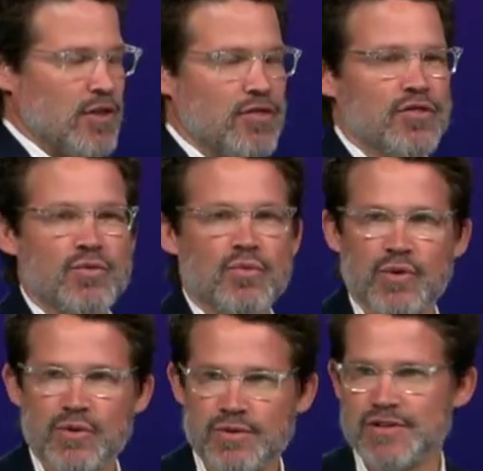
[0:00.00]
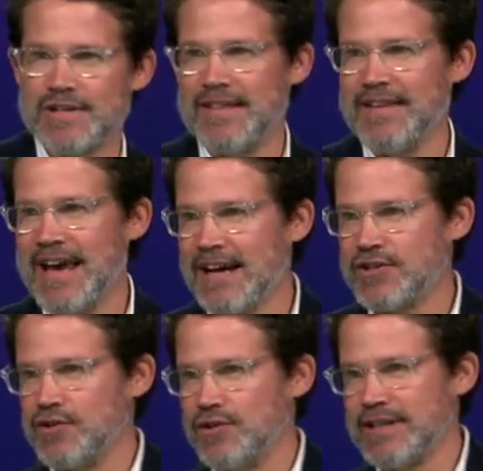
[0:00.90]
The roots and the
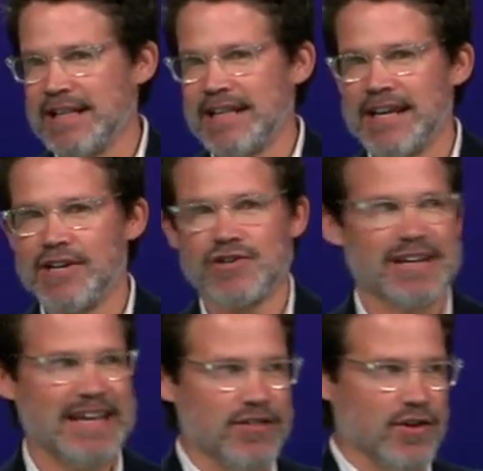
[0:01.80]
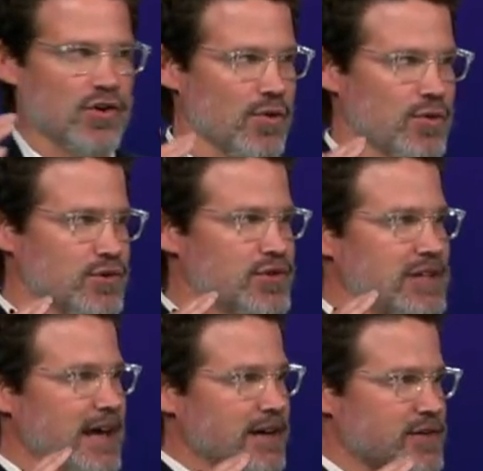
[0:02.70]
axial inclination in the coronal
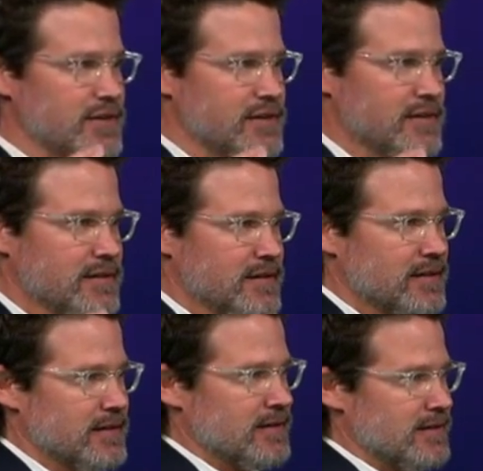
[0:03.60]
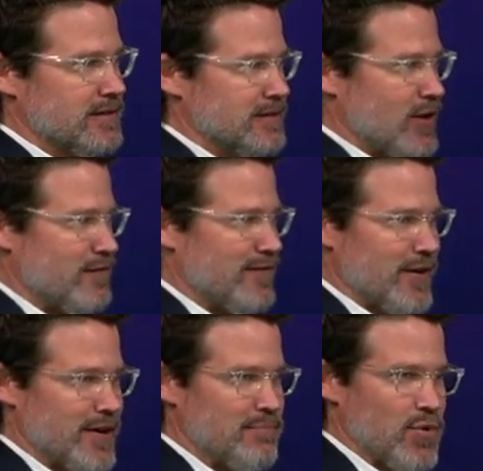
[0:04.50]
slice are
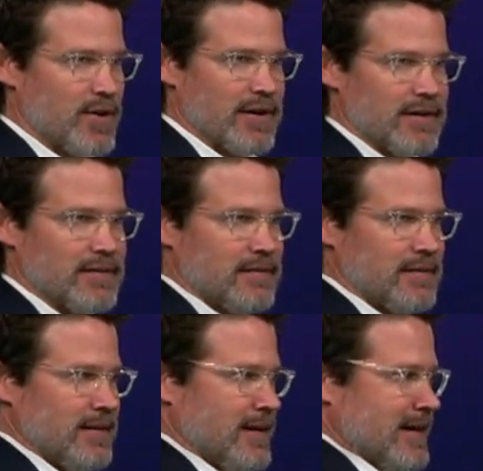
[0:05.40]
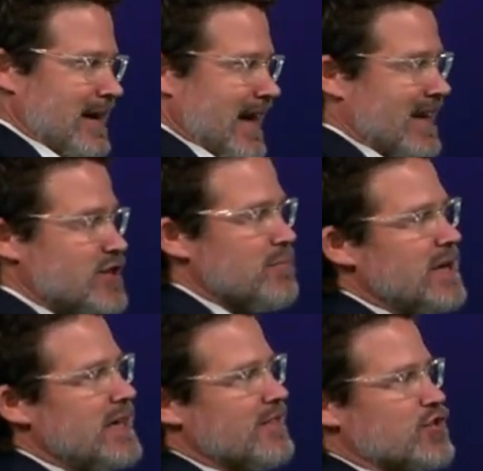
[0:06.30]
very important. And to
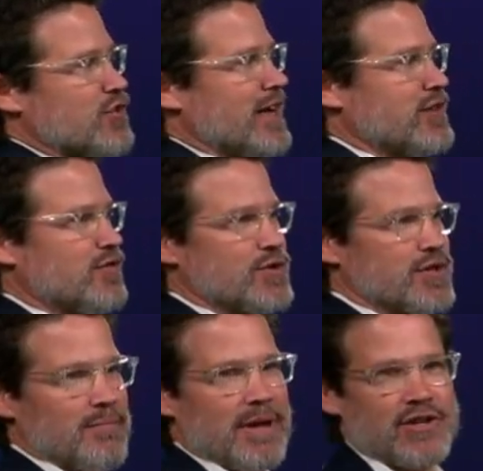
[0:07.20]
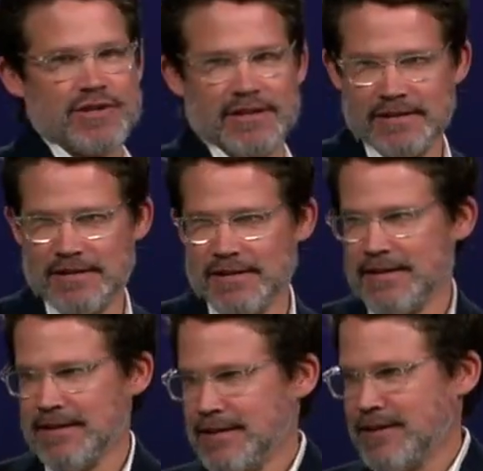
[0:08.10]
me, the transverse dimension,
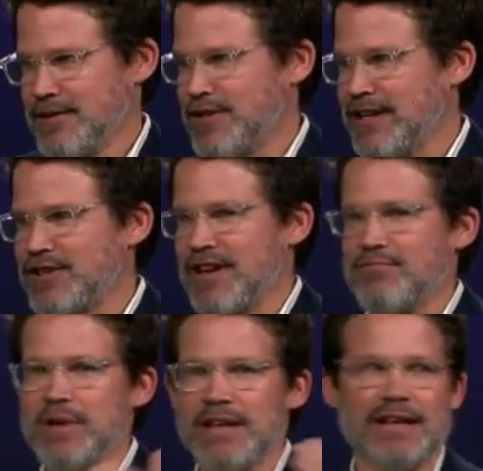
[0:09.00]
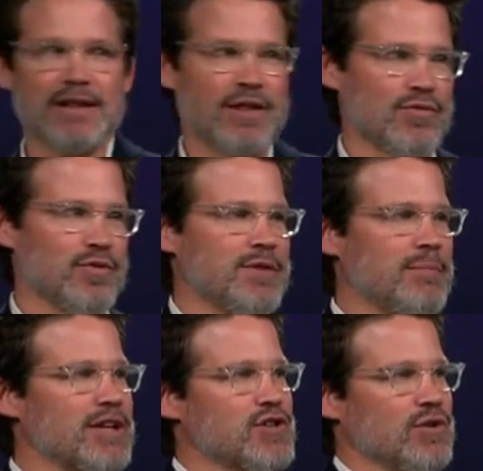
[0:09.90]
since I've been in
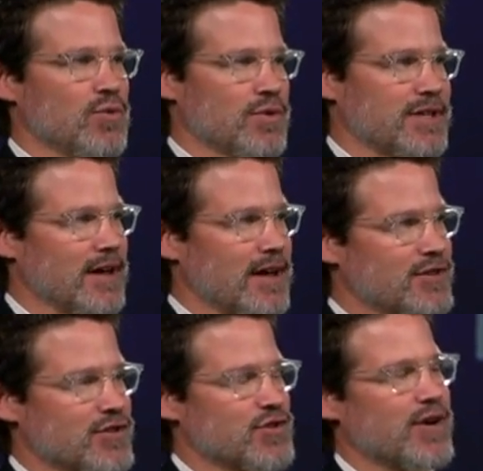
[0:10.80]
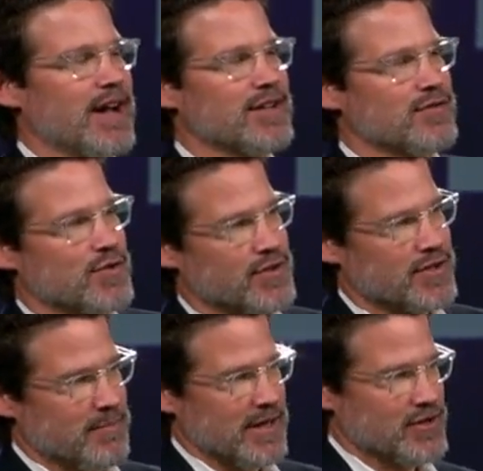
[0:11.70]
3-dimensional orthodontics, the transverse
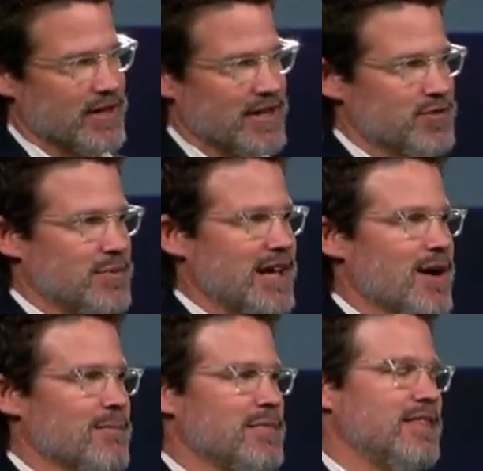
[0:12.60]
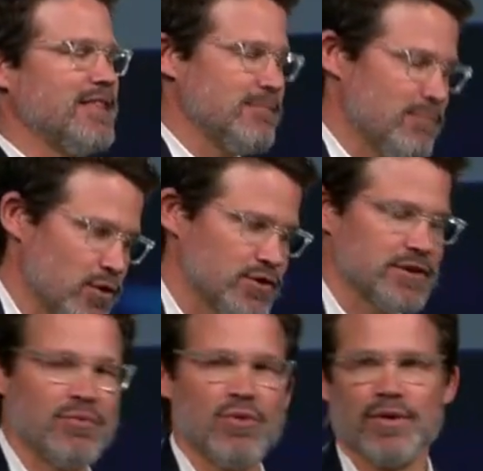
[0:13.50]
dimension has become the most
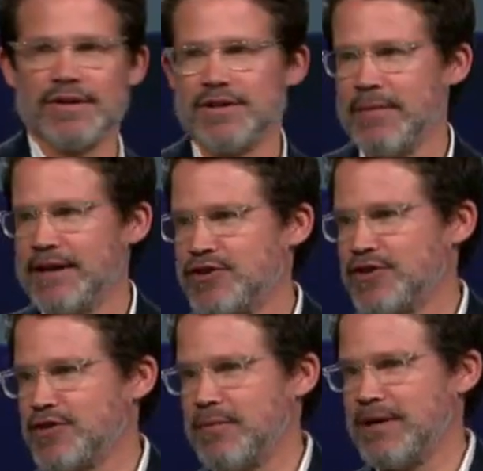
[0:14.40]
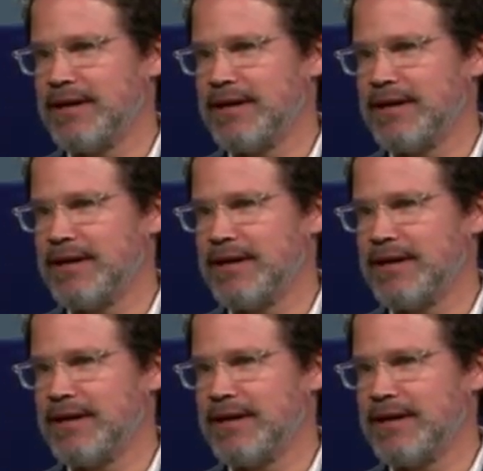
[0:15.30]
important dimension to me